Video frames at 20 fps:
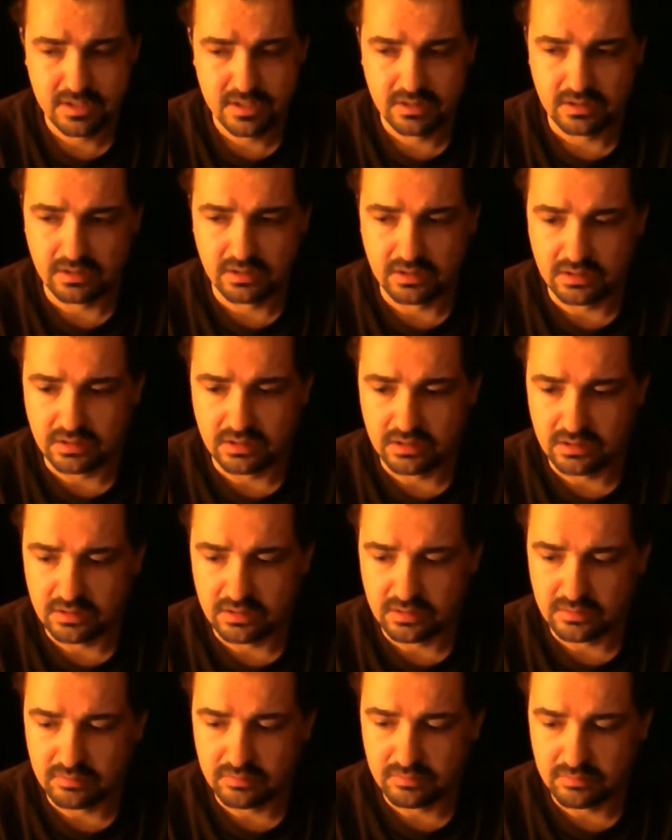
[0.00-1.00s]
I
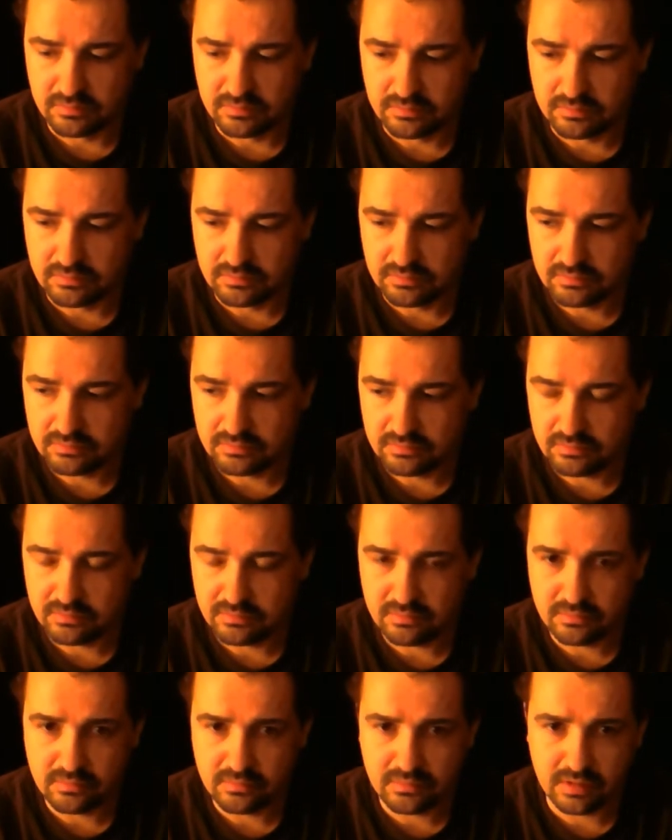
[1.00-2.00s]

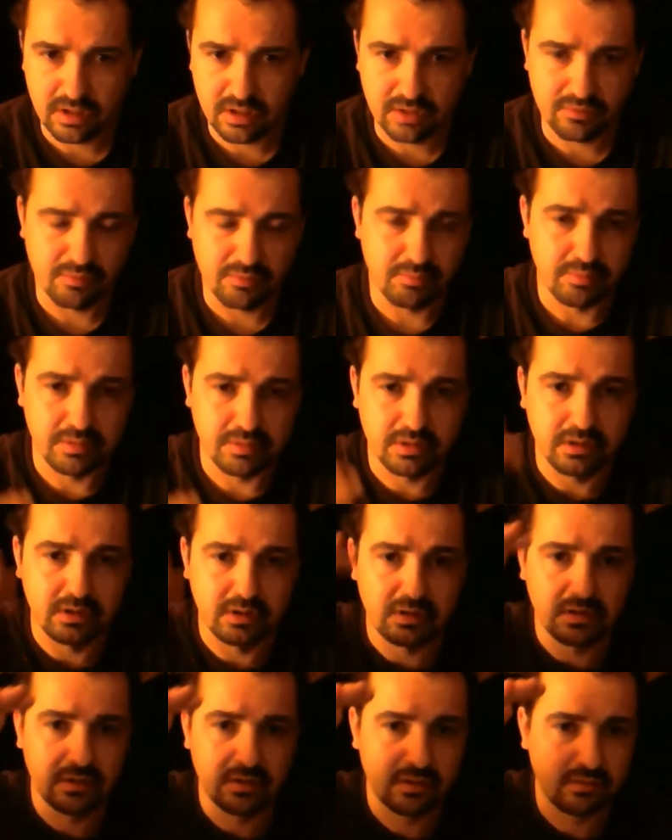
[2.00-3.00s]
have a big
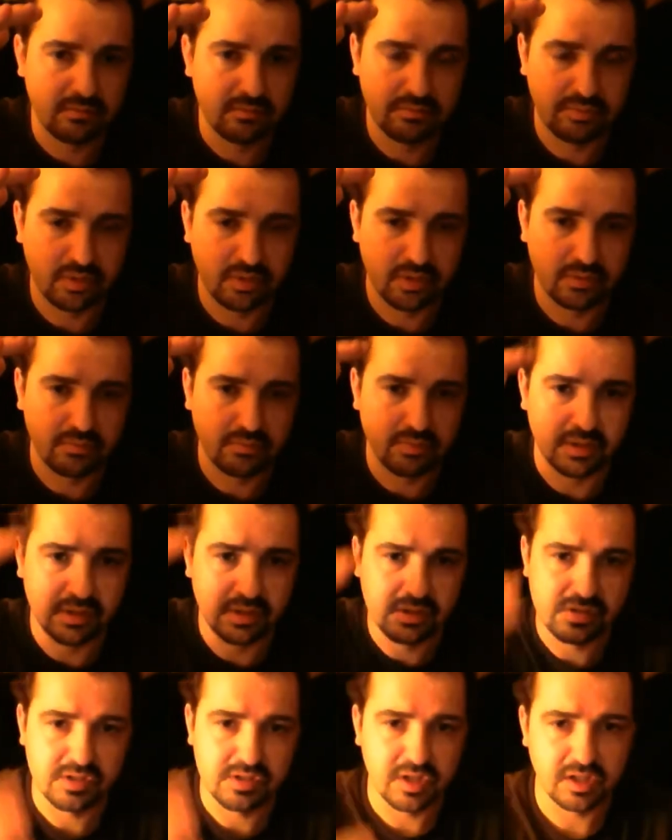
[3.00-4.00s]

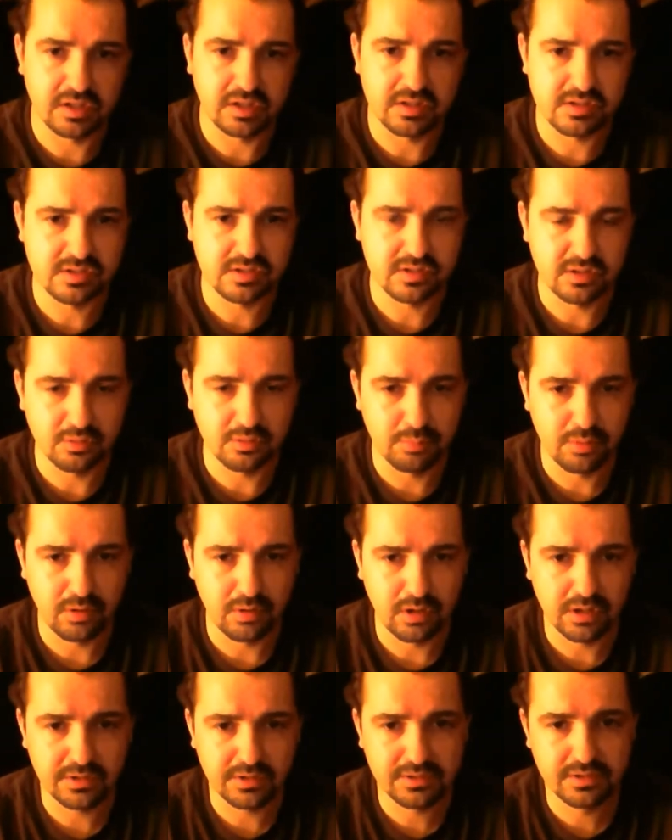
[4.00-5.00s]
stainless steel
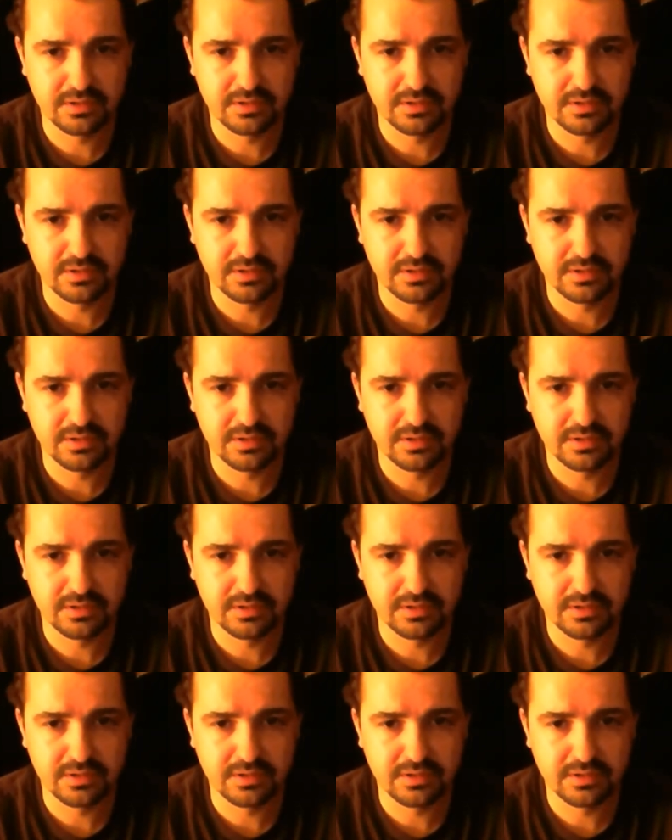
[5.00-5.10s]
pot